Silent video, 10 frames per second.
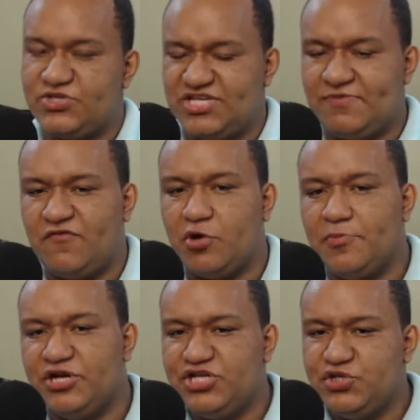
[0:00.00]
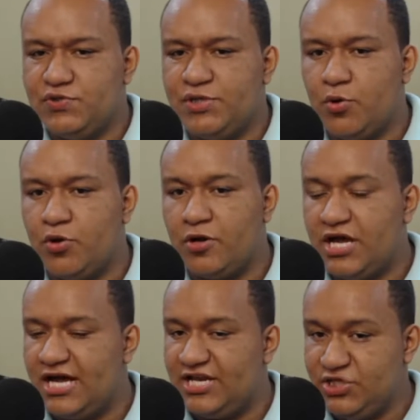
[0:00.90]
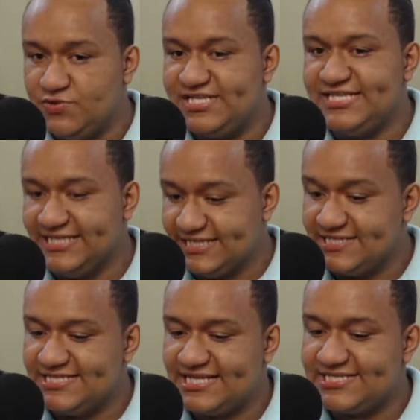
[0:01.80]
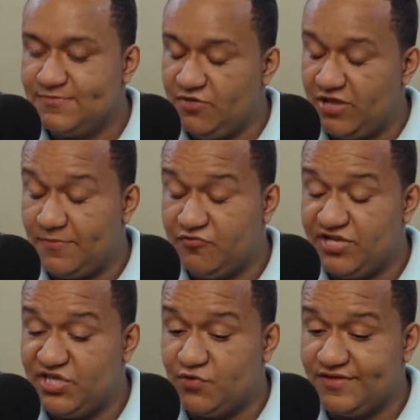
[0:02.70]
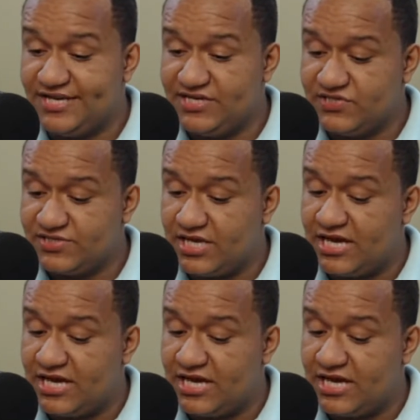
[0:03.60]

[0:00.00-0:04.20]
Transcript: Just before I bring to you your news in details, let me read to you today's